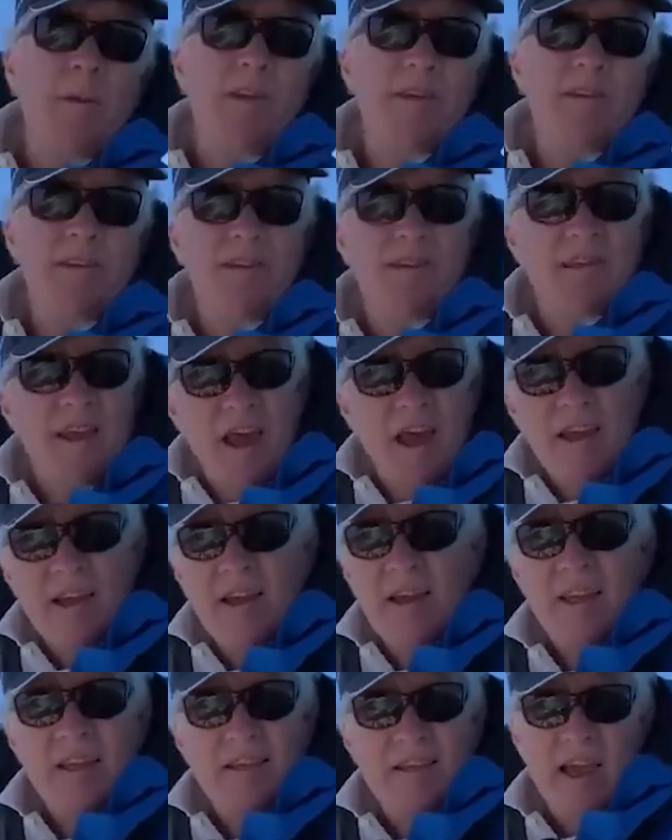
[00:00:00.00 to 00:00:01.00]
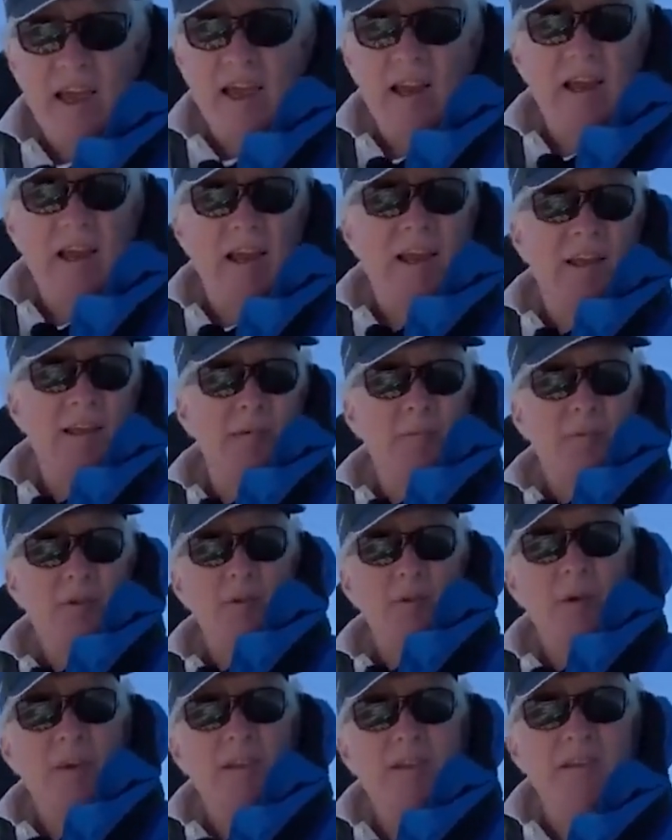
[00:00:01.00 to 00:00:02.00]
been steadily sailing at
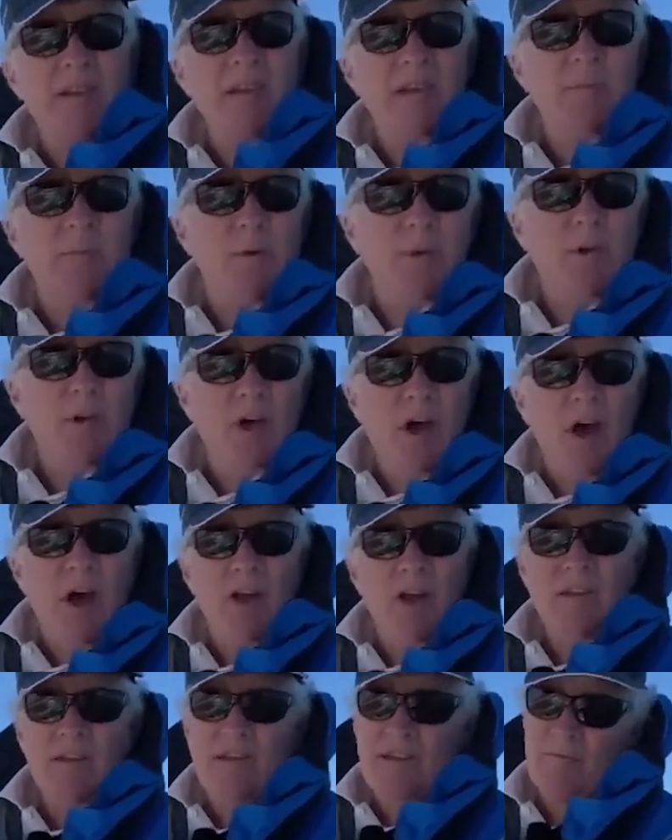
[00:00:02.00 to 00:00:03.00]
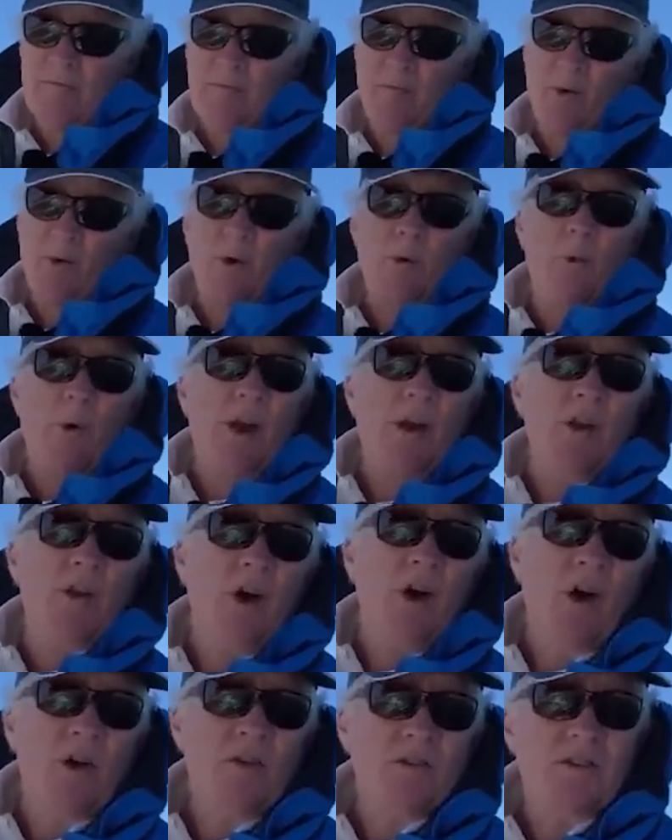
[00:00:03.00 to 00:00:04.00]
between 6.9 and 7.1
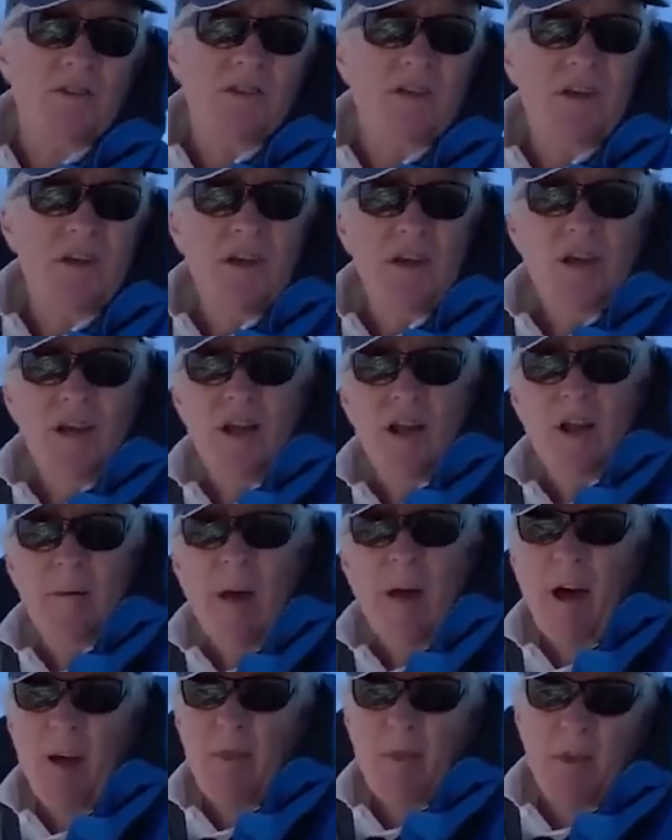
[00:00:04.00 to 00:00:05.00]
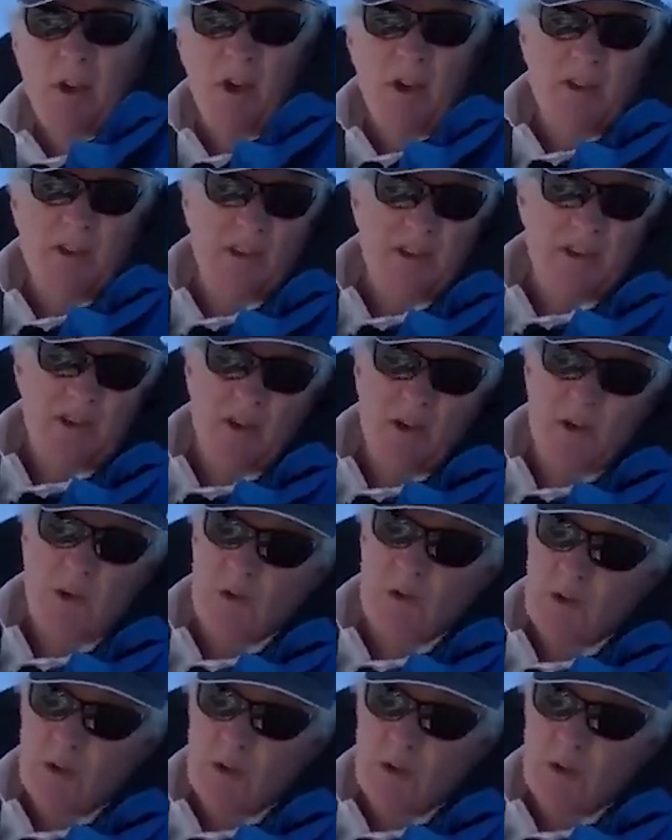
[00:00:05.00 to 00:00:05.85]
knots at about 32,